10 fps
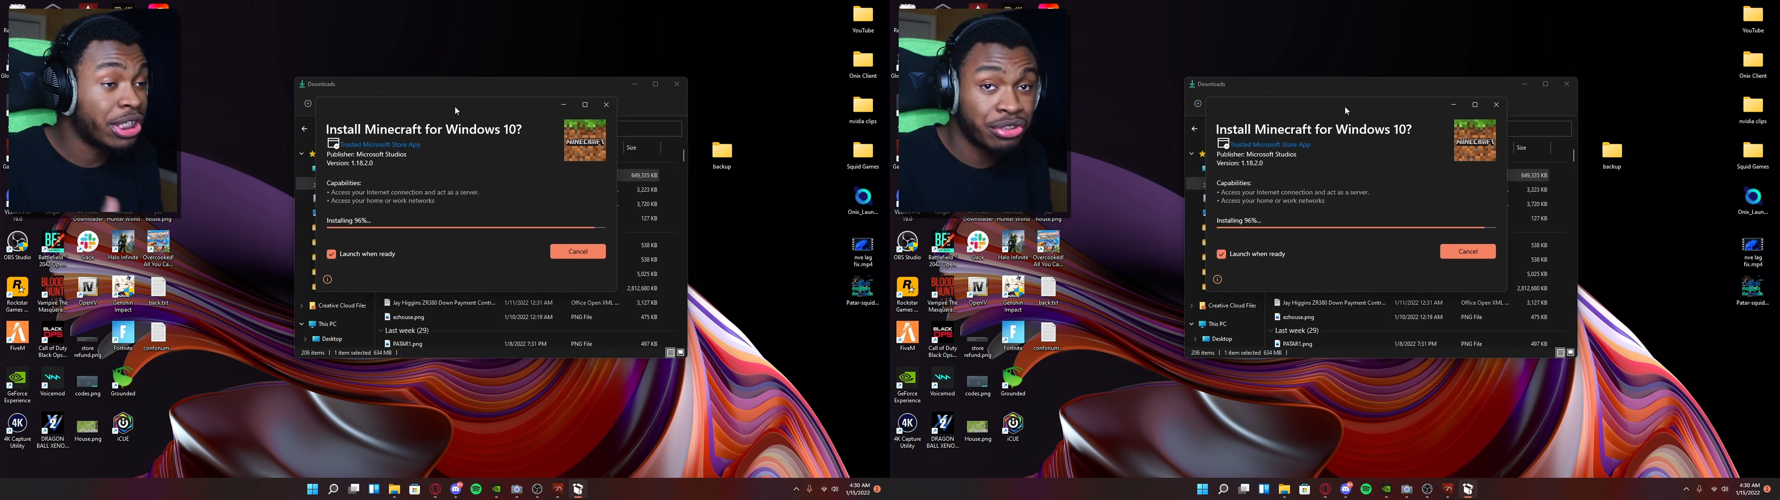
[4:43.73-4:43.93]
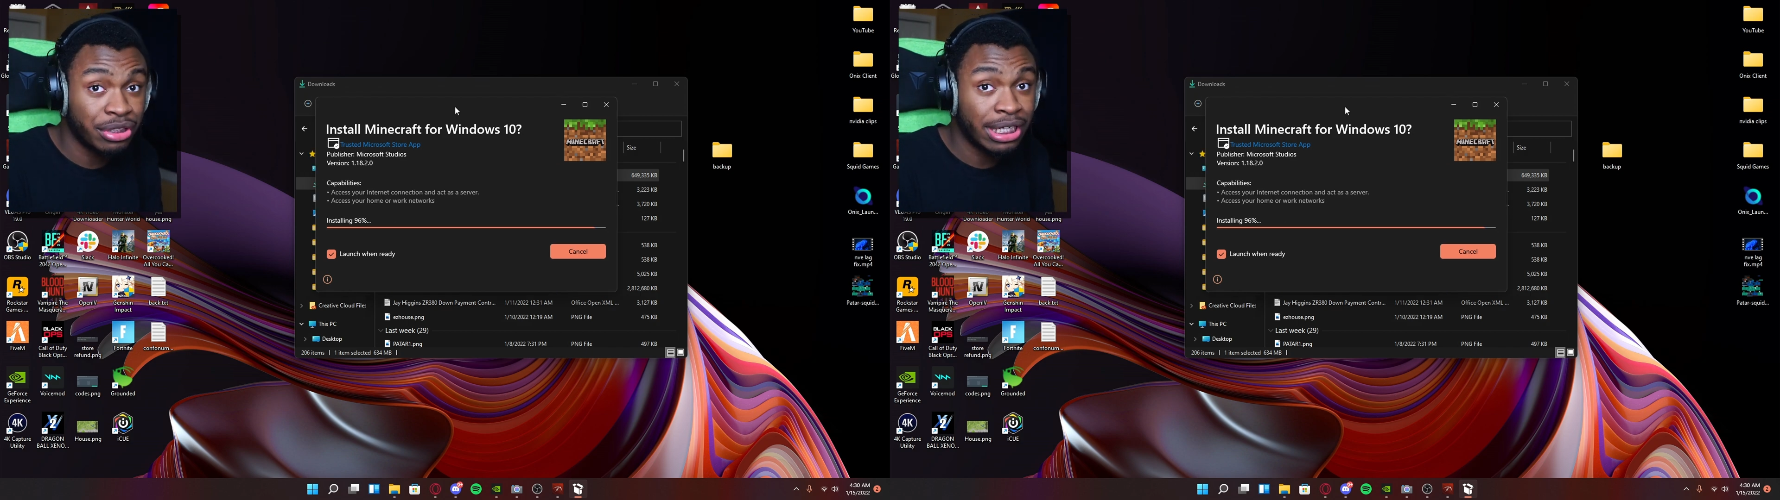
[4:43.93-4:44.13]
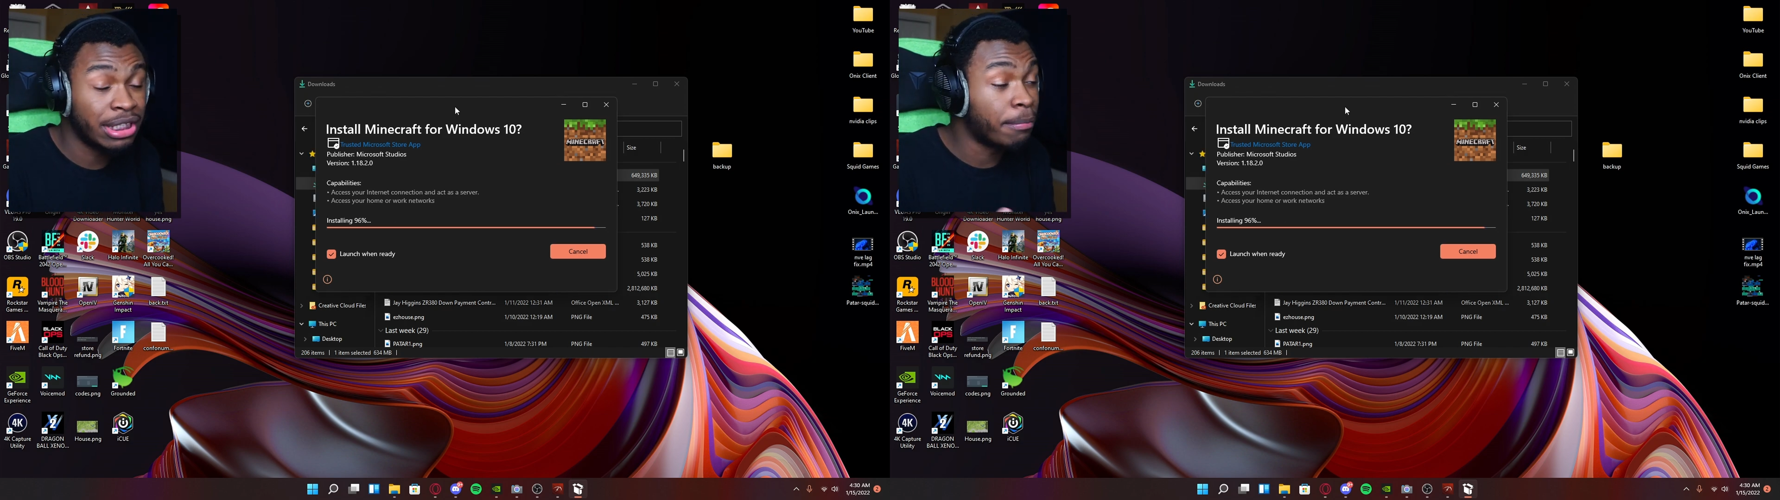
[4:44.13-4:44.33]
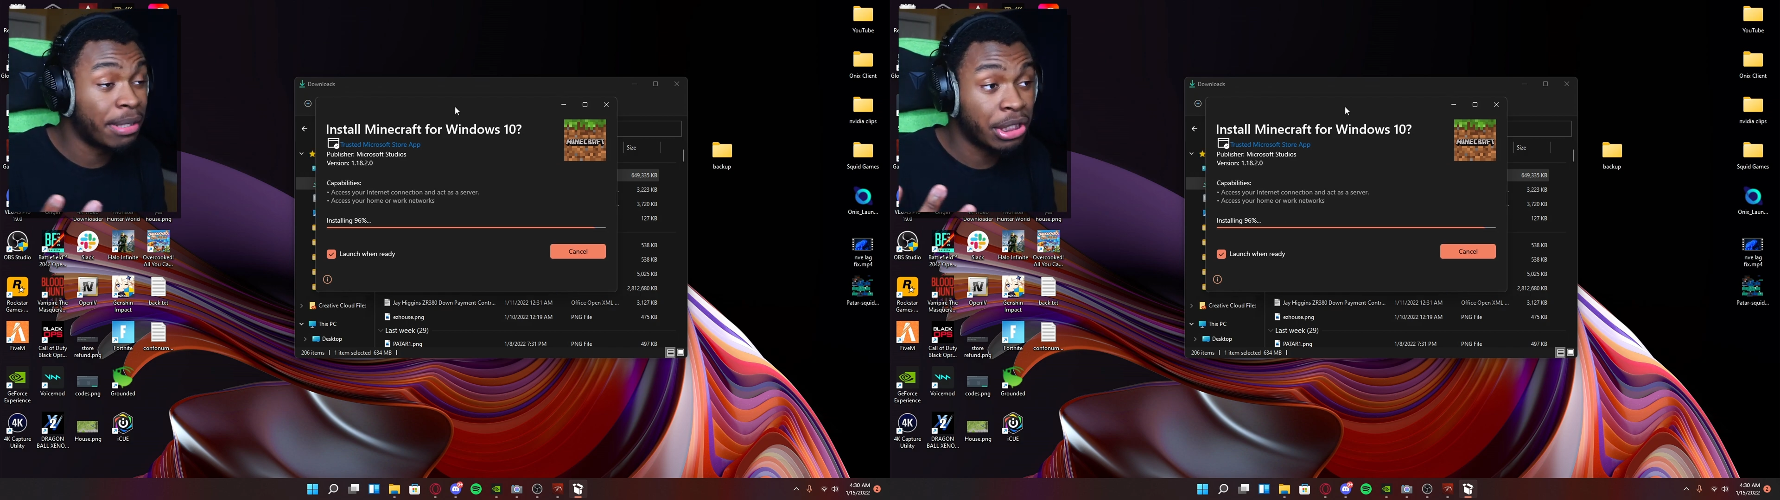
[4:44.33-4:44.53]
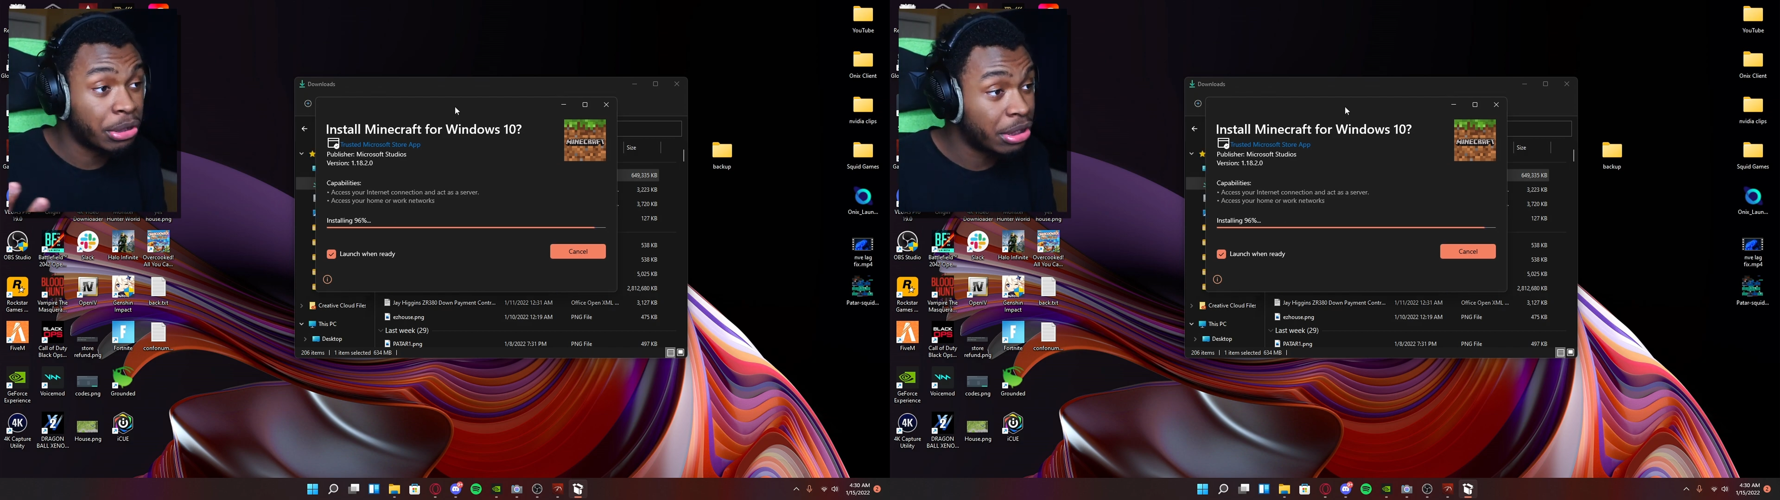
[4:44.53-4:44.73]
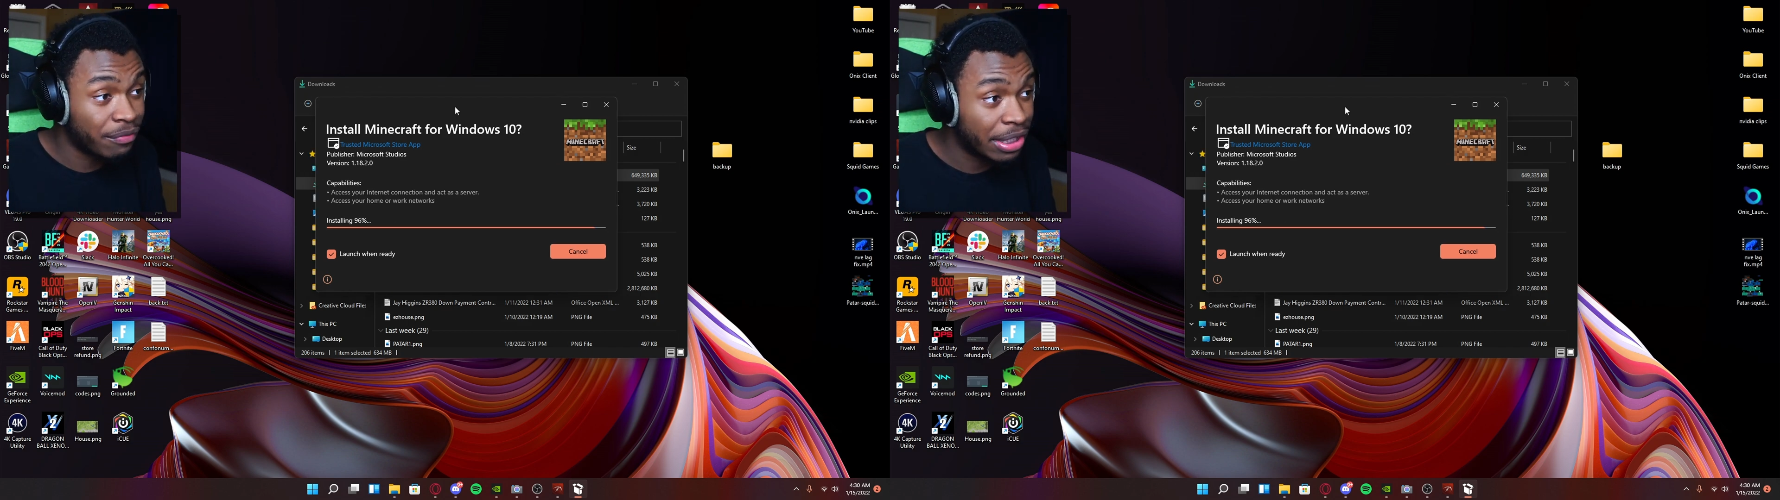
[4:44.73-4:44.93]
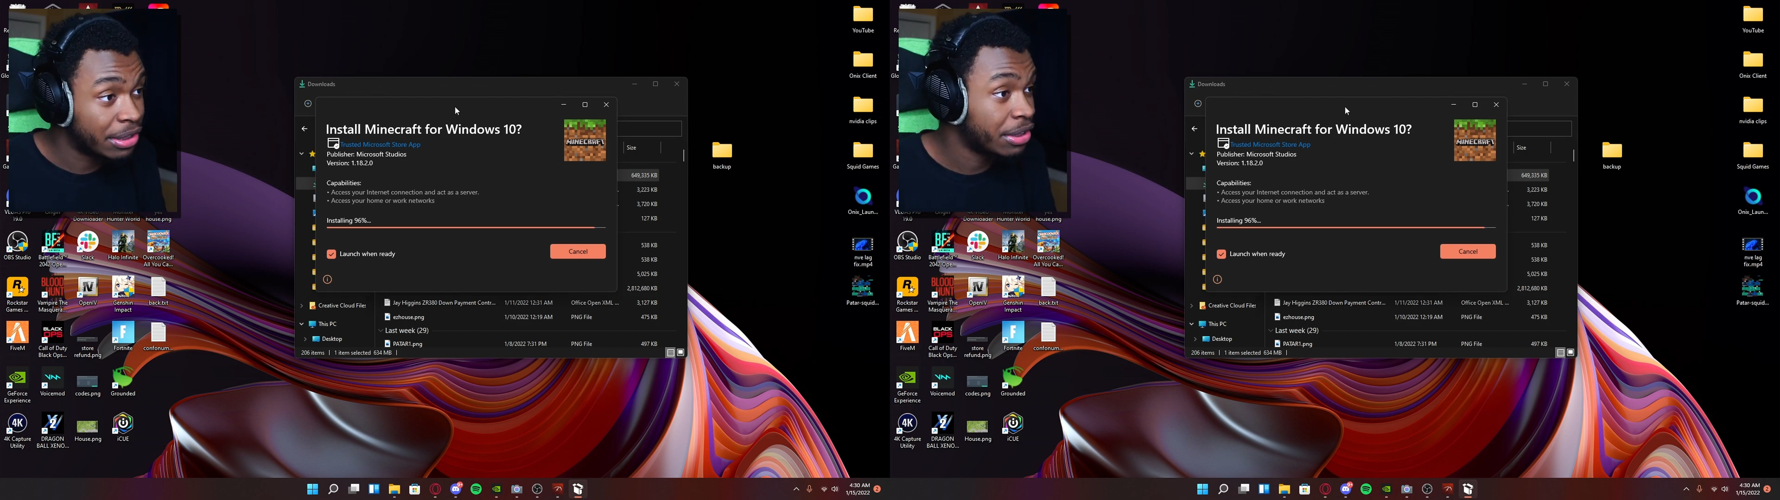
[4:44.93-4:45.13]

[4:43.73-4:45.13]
internet and depending on your device.